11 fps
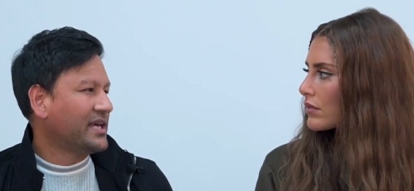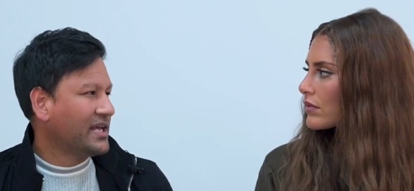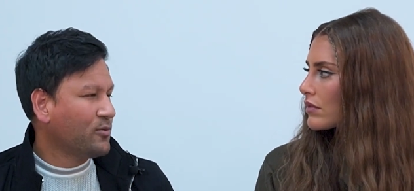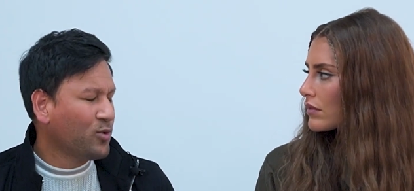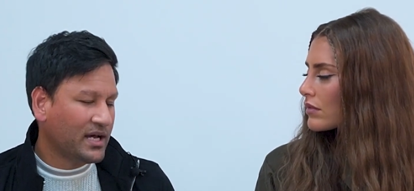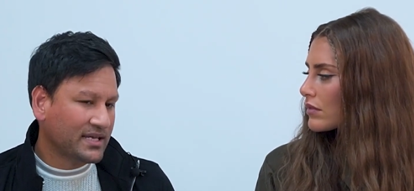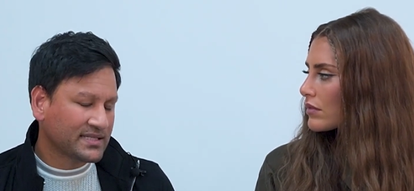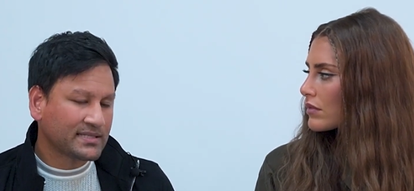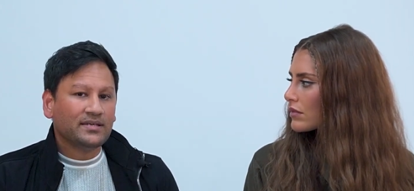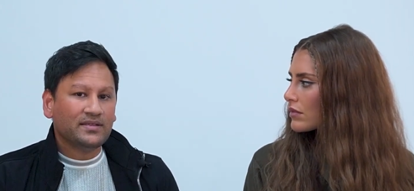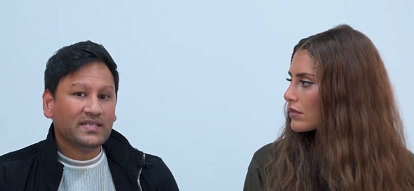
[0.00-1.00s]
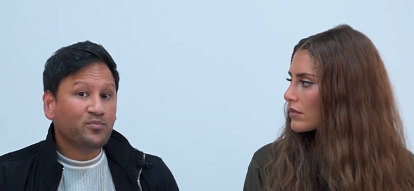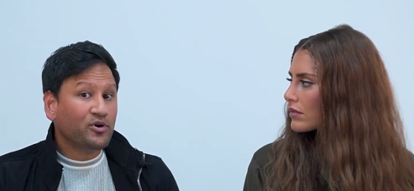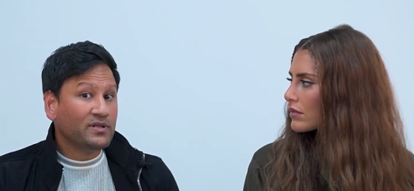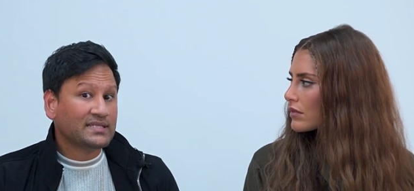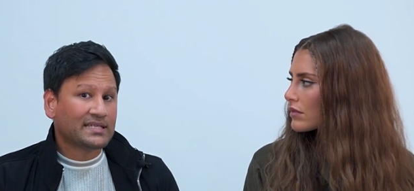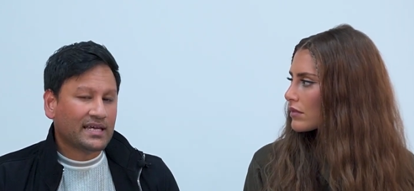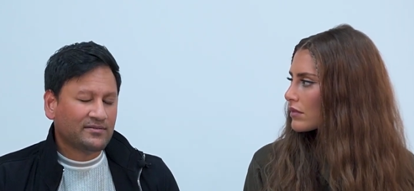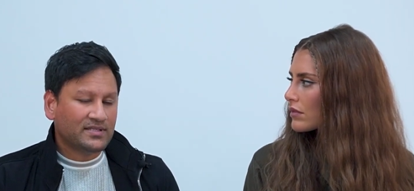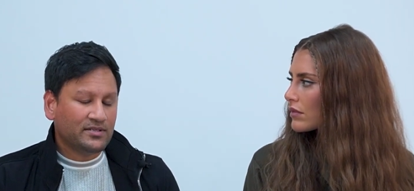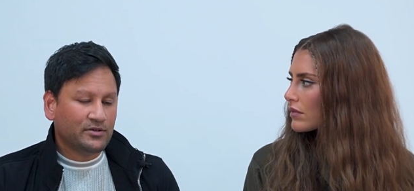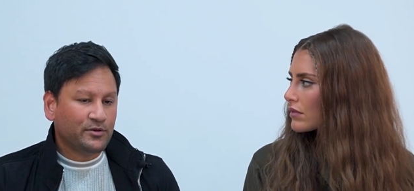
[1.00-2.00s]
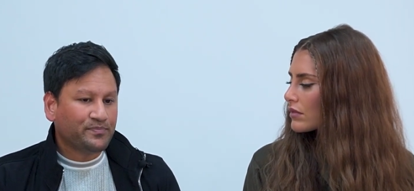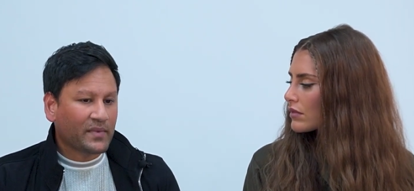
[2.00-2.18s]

Speaker 1: getting worse. So this boils down to